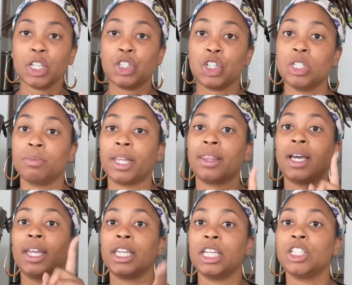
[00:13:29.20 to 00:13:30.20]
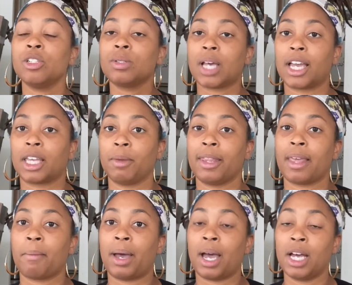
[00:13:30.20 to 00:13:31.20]
the initial document
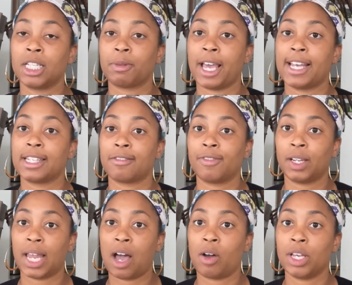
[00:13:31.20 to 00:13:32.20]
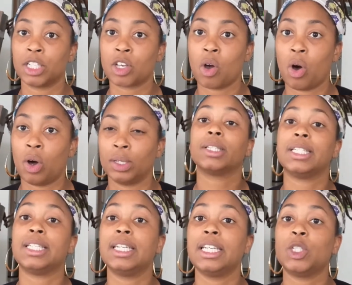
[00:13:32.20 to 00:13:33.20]
that my husband had to fill out is called the
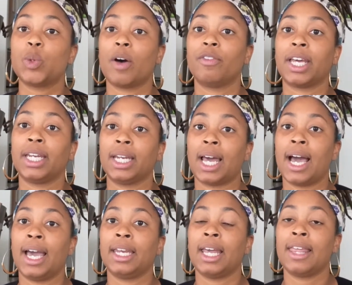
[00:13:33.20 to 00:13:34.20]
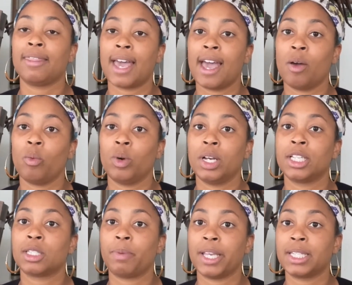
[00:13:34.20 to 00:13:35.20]
DD 1299, and that
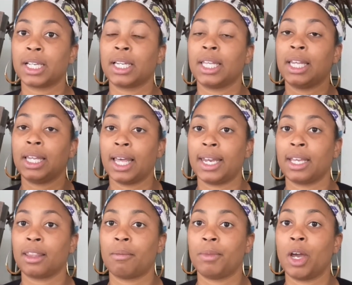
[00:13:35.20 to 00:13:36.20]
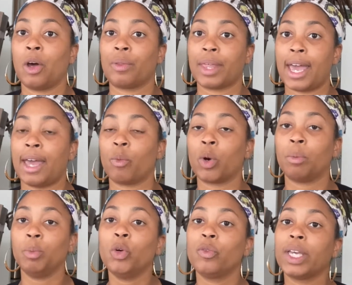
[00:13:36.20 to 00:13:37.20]
was basically letting them know that we're
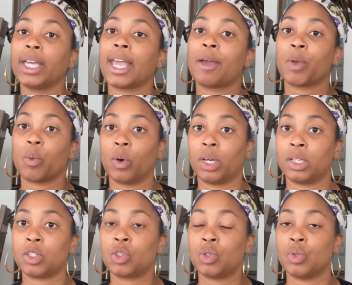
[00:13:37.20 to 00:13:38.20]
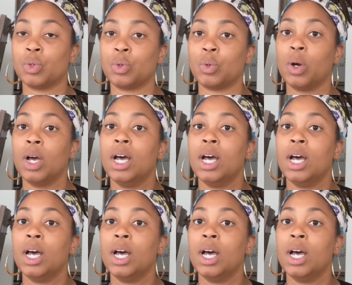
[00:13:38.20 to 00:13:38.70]
moving and we want to